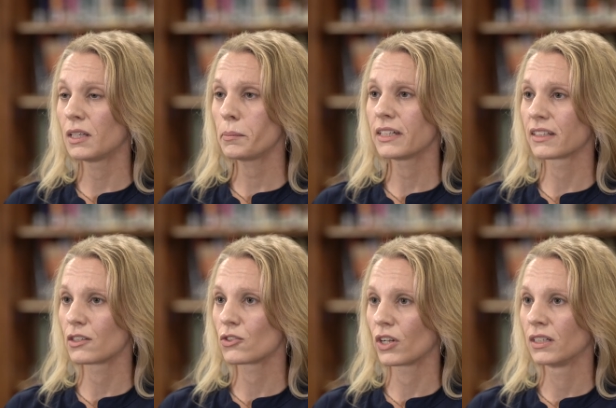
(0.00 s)
Let me
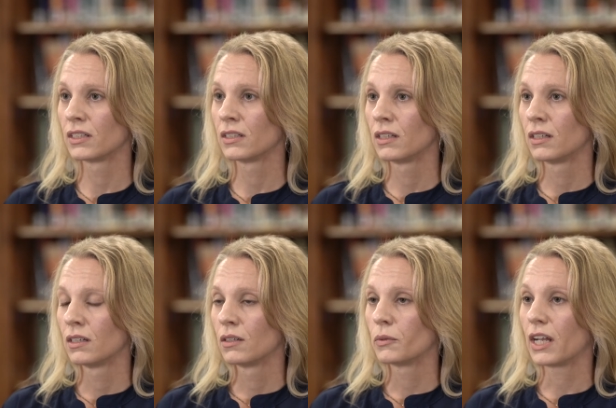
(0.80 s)
illustrate.
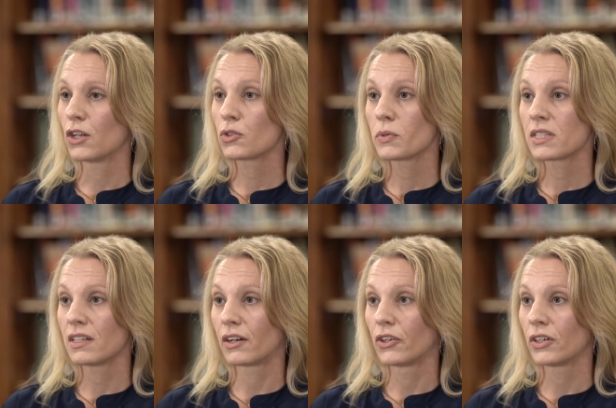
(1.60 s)
When Andrew was
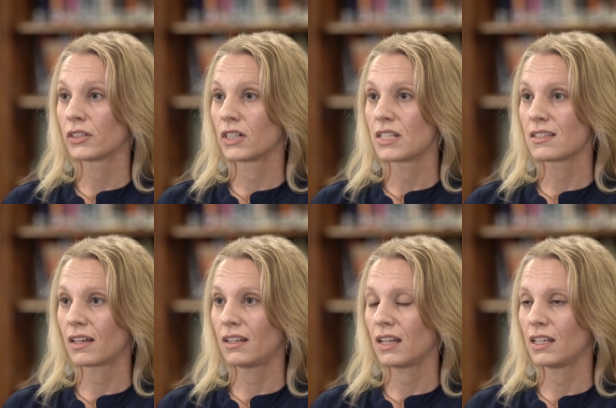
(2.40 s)
an elder, on
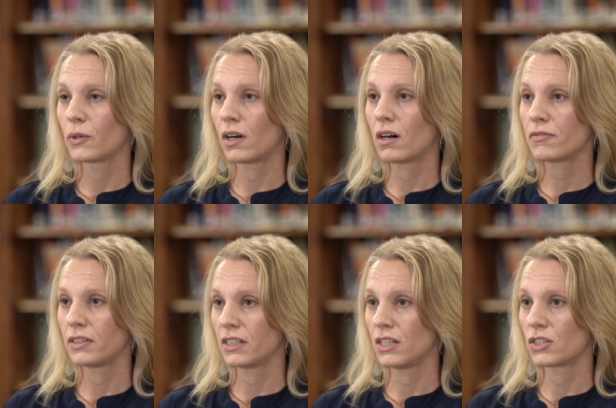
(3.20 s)
Sunday he would
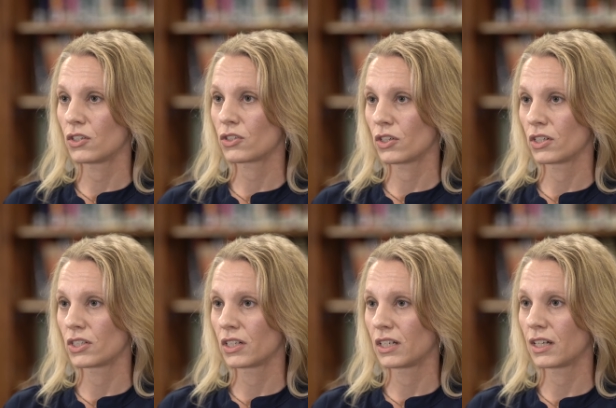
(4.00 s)
often teach at
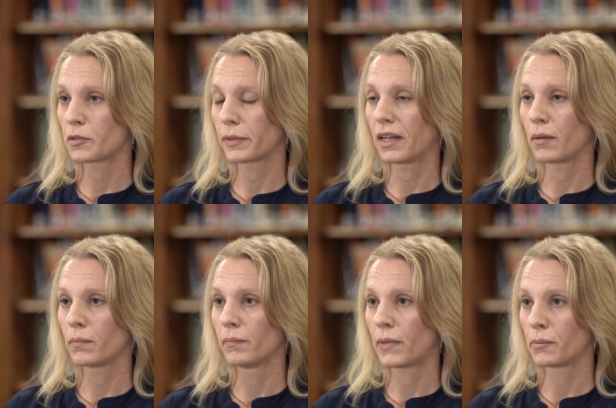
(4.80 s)
church, explaining
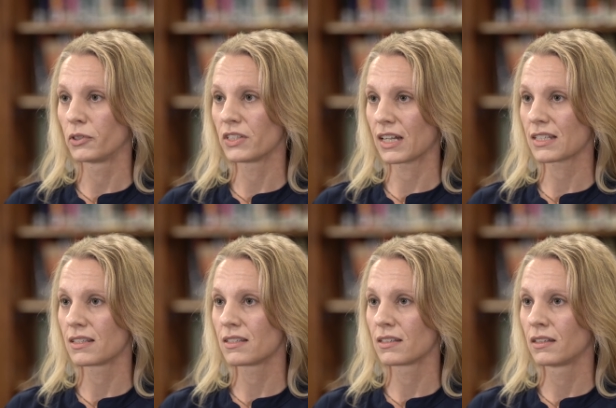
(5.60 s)
Bible
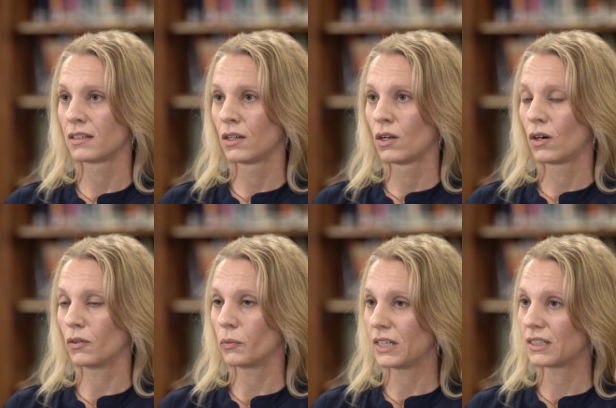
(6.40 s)
texts.
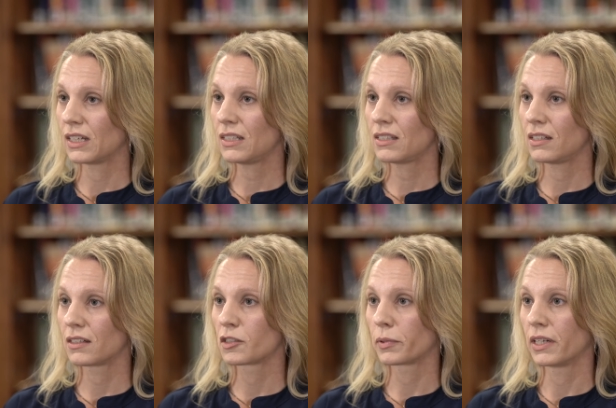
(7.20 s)
On weekdays, he
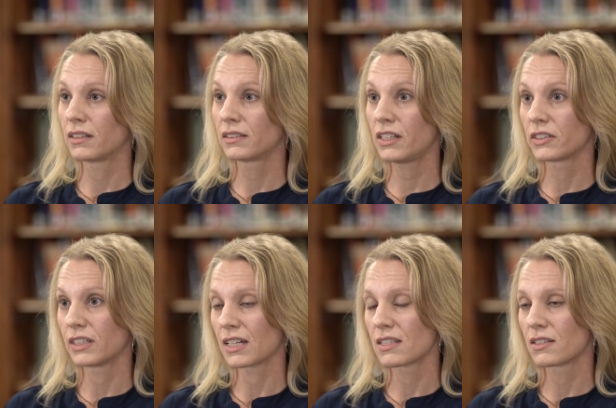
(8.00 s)
explained legal
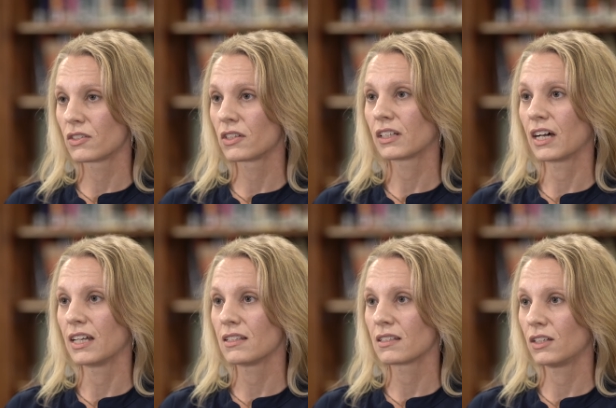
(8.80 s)
texts to
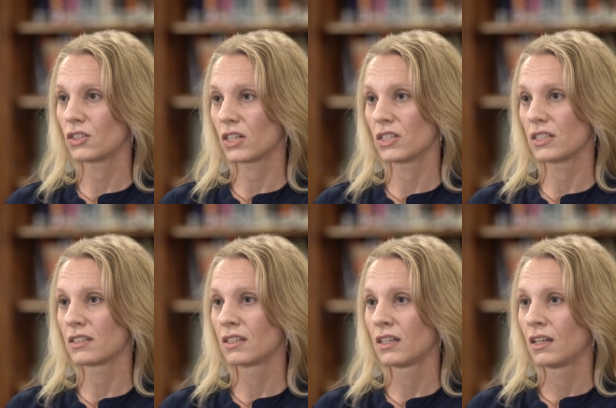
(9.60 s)
clients and
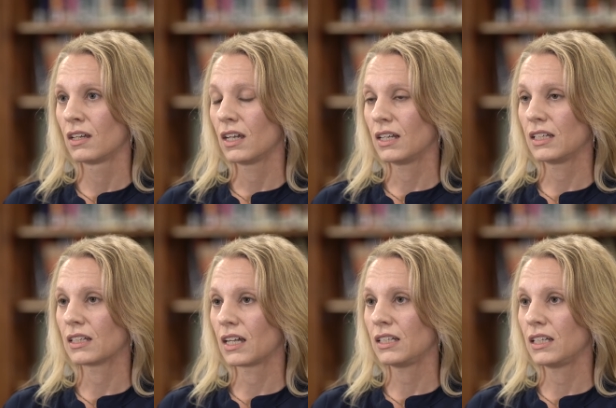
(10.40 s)
judges. And at
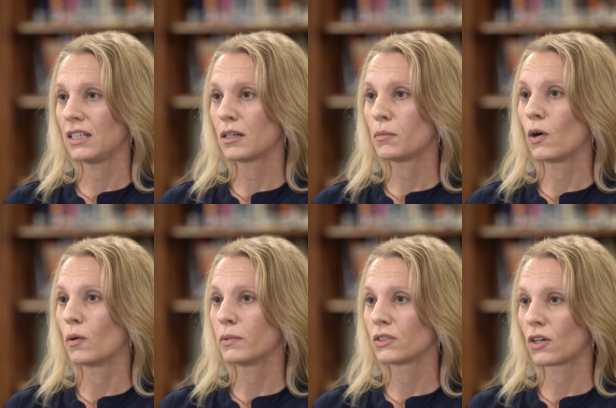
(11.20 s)
night, he'd come
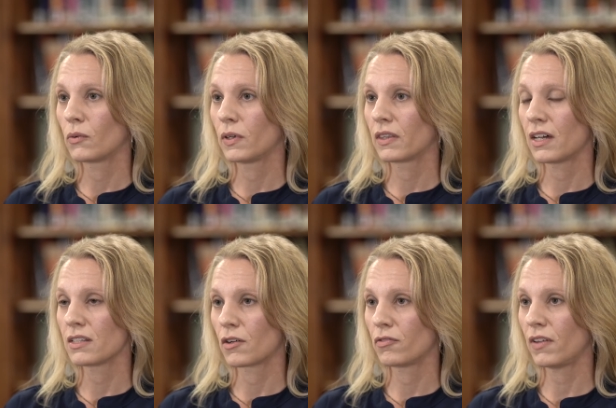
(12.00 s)
home and talk with us, our